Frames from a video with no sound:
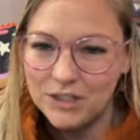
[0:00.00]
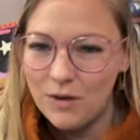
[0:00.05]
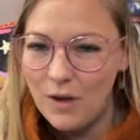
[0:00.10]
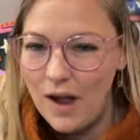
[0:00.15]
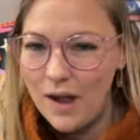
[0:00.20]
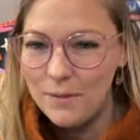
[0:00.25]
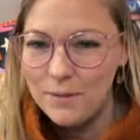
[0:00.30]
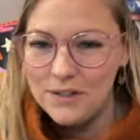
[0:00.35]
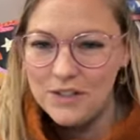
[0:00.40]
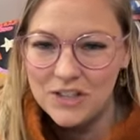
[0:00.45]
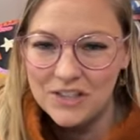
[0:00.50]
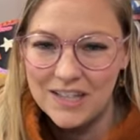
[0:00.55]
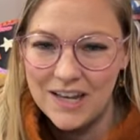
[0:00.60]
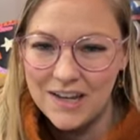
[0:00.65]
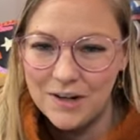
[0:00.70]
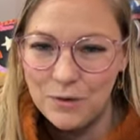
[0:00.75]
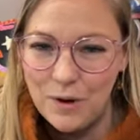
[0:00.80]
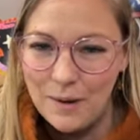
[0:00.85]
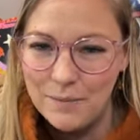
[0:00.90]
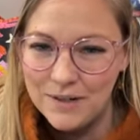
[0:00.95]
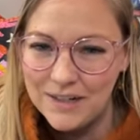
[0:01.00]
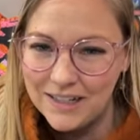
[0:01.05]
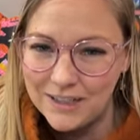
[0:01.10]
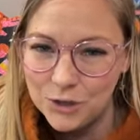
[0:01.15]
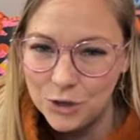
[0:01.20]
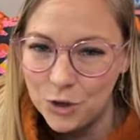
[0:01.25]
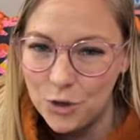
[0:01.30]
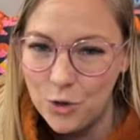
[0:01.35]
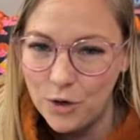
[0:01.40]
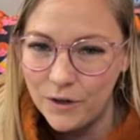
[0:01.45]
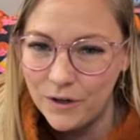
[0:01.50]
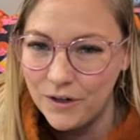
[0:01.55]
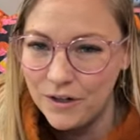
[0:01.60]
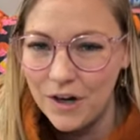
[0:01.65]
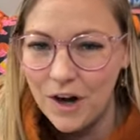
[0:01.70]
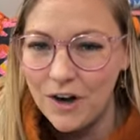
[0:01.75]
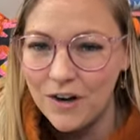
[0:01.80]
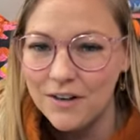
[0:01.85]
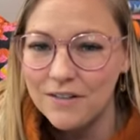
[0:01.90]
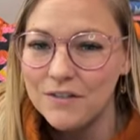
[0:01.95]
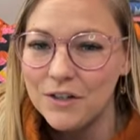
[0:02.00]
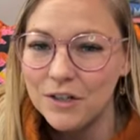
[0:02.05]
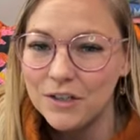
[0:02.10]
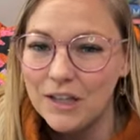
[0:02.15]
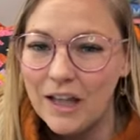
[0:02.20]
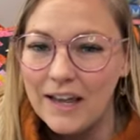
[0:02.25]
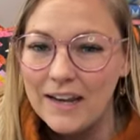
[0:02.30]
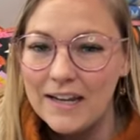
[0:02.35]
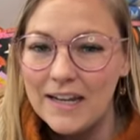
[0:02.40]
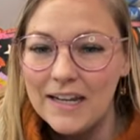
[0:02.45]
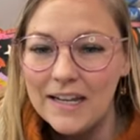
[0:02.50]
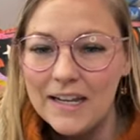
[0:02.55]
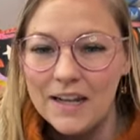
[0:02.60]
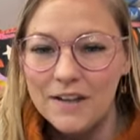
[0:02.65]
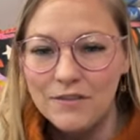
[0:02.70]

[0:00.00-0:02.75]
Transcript: So I would just say grab an extra quarter yard of your lining